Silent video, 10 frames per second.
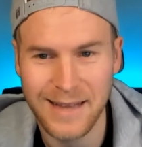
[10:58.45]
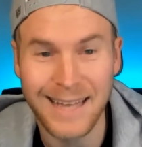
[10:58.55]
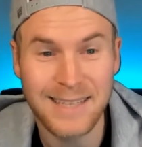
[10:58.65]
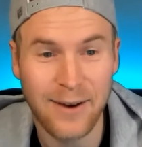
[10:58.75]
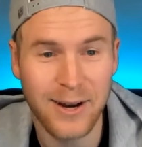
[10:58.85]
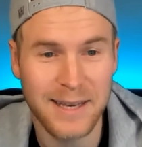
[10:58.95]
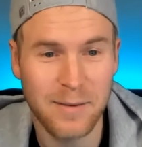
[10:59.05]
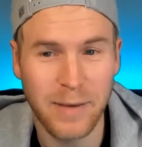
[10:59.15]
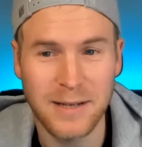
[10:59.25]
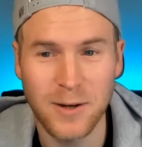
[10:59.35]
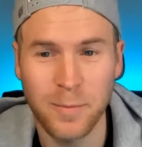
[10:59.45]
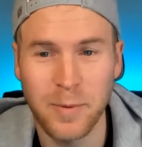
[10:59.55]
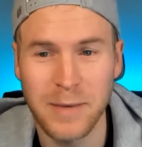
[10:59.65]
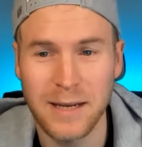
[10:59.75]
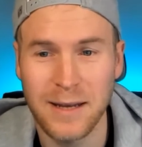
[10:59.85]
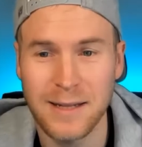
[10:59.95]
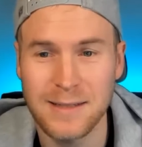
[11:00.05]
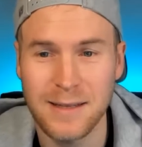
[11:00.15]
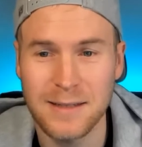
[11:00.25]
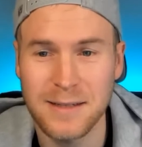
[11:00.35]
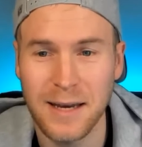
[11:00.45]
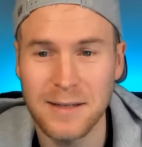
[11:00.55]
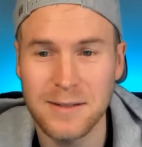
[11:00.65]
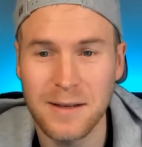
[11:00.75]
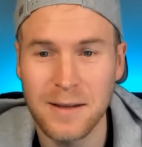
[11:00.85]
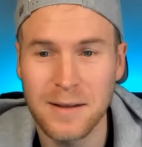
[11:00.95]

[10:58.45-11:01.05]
That's how I get my dopamine hits these days.